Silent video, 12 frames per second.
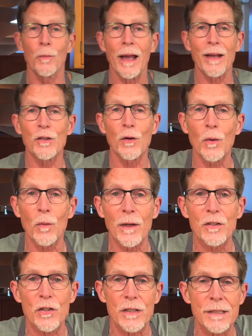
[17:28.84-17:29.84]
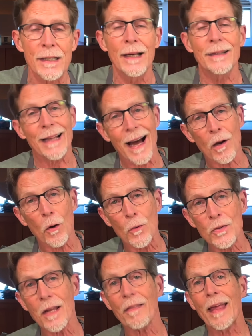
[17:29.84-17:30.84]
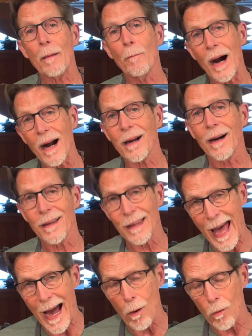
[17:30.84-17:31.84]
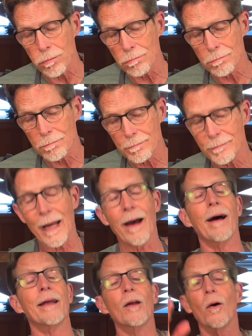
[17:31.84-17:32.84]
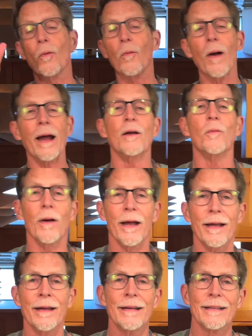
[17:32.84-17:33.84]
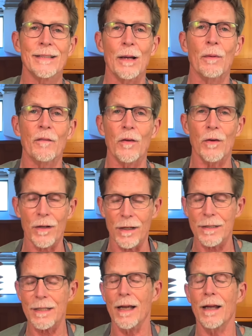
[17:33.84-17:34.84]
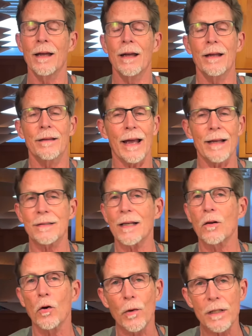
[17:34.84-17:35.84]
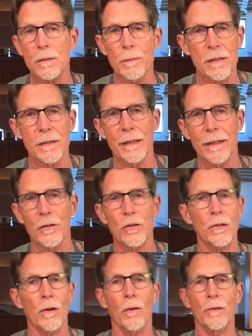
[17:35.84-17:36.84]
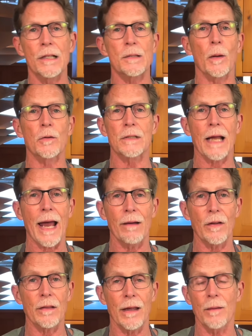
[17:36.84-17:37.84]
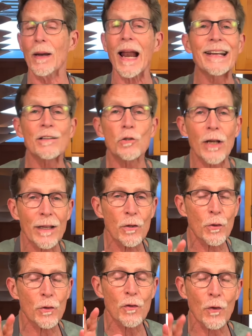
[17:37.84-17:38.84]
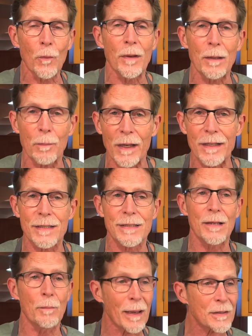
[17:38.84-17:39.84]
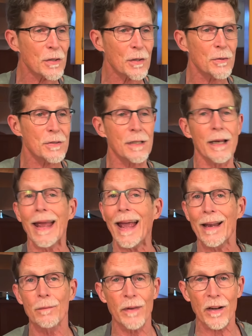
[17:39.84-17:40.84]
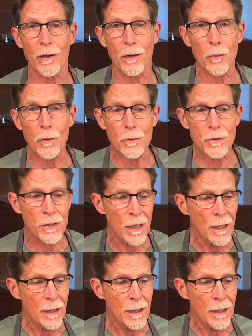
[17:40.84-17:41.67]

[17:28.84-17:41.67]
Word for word: manual, which is tacos de bacalao. Now, I know right away some of you are going to say, that's a Christmas dish. You're only supposed to have it then. But I could take you to so many places in Mexico City and Veracruz